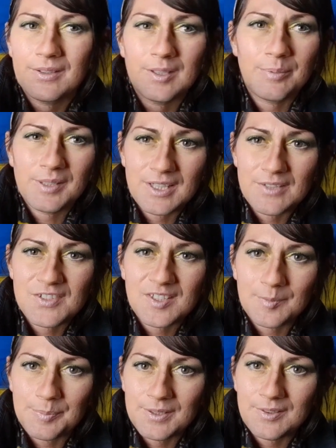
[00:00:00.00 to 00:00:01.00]
I believe
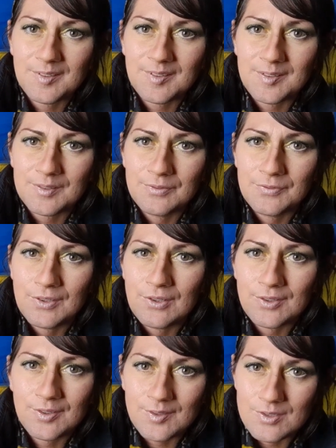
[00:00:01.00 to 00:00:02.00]
just because of
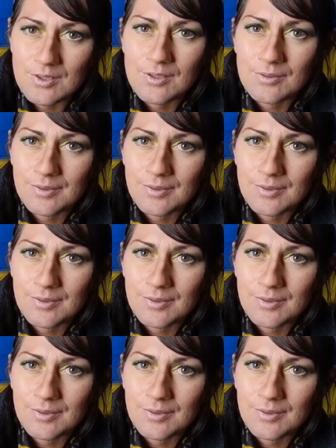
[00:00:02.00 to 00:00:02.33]
low stock